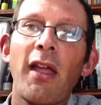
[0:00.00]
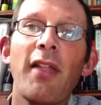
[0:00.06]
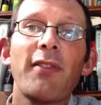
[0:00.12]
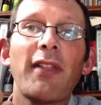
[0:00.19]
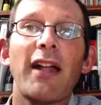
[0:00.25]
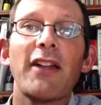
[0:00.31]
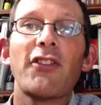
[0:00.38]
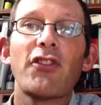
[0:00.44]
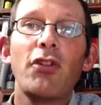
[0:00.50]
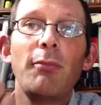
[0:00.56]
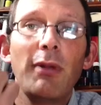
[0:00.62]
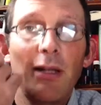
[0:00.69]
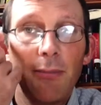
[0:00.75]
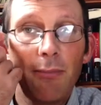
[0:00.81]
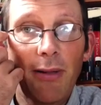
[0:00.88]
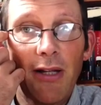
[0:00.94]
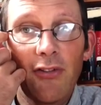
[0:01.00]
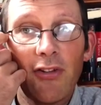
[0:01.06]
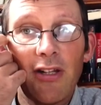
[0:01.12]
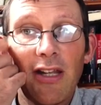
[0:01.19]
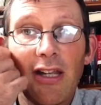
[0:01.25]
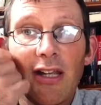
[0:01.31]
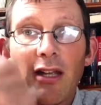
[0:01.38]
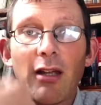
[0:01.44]
that's £2 million a
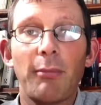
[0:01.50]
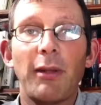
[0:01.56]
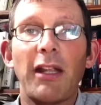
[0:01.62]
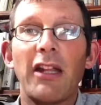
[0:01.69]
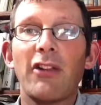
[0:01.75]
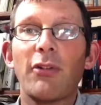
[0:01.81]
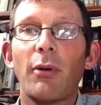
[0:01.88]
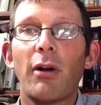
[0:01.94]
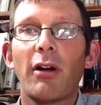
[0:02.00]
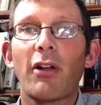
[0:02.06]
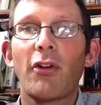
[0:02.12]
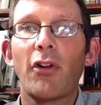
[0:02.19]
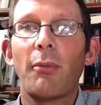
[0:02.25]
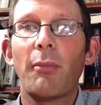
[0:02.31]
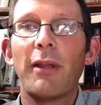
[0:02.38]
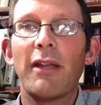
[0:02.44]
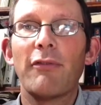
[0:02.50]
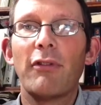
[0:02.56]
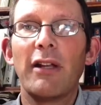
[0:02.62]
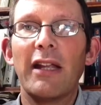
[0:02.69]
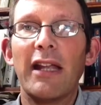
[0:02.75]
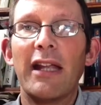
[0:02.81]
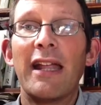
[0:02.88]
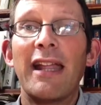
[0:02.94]
year coming into our economy every
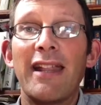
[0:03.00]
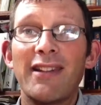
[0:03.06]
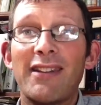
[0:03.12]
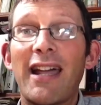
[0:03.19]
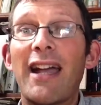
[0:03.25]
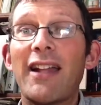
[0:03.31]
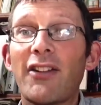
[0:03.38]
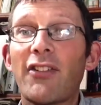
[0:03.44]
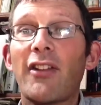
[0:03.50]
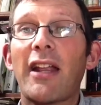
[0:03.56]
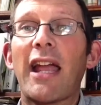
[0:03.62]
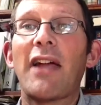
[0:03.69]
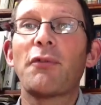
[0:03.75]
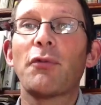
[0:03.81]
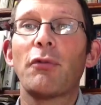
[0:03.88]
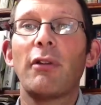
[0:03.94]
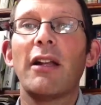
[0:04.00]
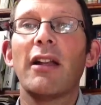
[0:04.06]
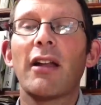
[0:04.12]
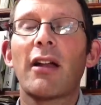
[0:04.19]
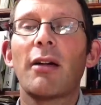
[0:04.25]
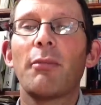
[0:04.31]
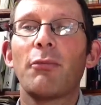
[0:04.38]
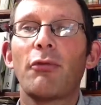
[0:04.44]
year. That's the cavalry that
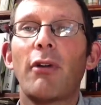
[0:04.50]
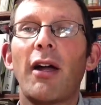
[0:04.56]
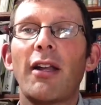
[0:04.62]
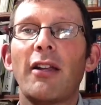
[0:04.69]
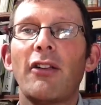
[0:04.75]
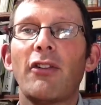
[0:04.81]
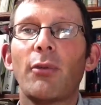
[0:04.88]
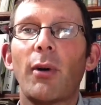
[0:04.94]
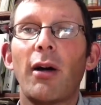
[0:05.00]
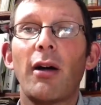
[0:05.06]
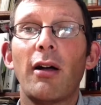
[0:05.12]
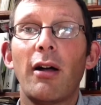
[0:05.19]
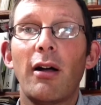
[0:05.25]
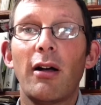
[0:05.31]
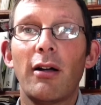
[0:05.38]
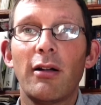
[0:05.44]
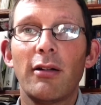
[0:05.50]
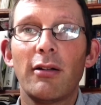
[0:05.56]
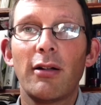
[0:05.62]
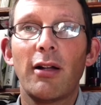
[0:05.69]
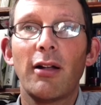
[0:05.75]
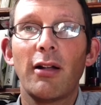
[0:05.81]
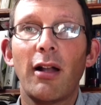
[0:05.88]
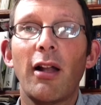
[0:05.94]
comes riding to
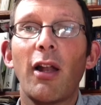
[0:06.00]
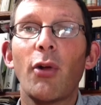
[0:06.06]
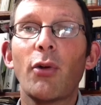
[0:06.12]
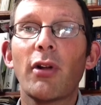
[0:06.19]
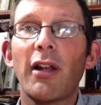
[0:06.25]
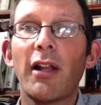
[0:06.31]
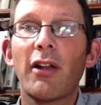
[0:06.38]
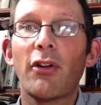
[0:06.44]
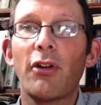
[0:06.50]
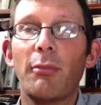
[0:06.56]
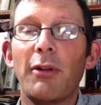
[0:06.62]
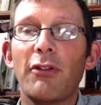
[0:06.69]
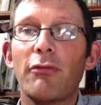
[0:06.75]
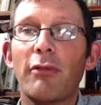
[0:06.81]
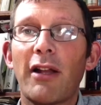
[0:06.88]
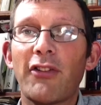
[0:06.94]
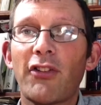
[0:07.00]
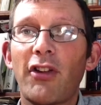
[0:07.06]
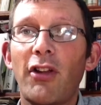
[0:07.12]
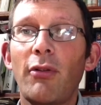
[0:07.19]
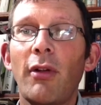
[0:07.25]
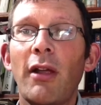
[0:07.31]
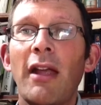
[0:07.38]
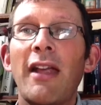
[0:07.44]
our local economy's rescue.